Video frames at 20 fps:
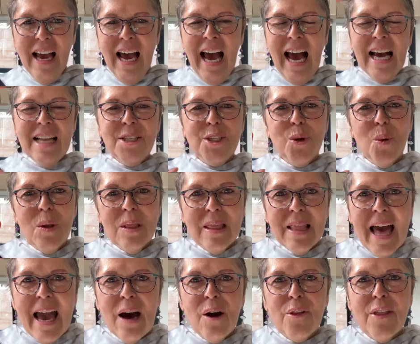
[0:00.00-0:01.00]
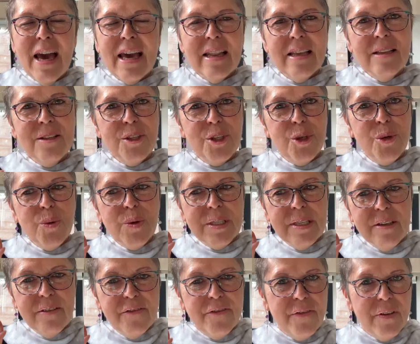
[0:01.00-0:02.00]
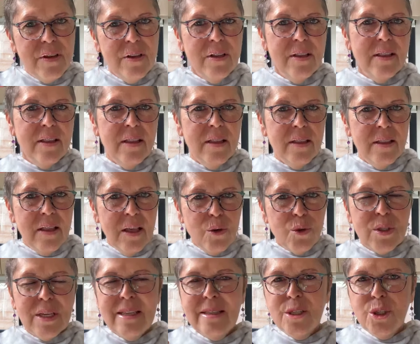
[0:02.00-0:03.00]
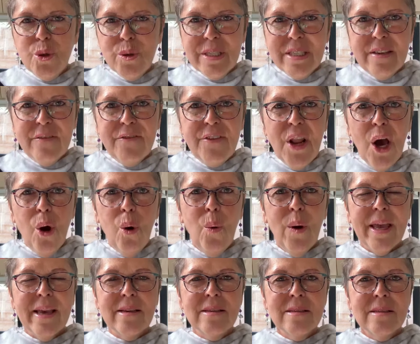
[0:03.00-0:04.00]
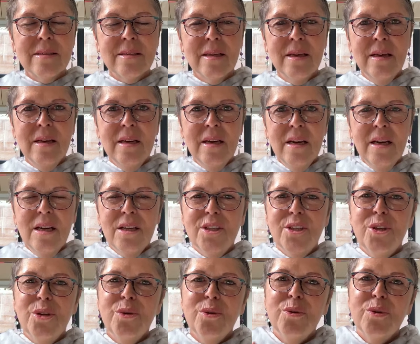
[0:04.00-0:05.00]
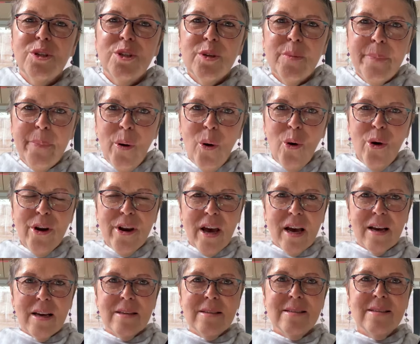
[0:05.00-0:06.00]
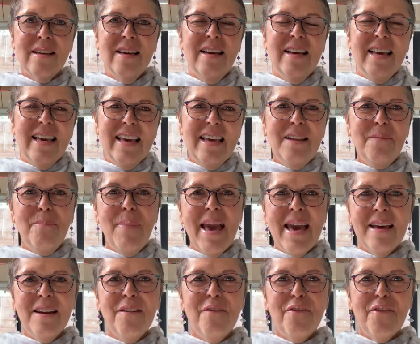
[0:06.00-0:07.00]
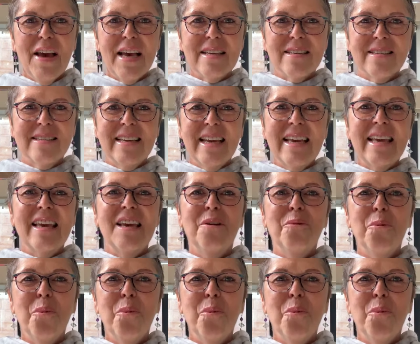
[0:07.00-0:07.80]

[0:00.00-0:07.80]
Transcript: and to allow that intuitive those intuitive knowings to support us in manifesting, in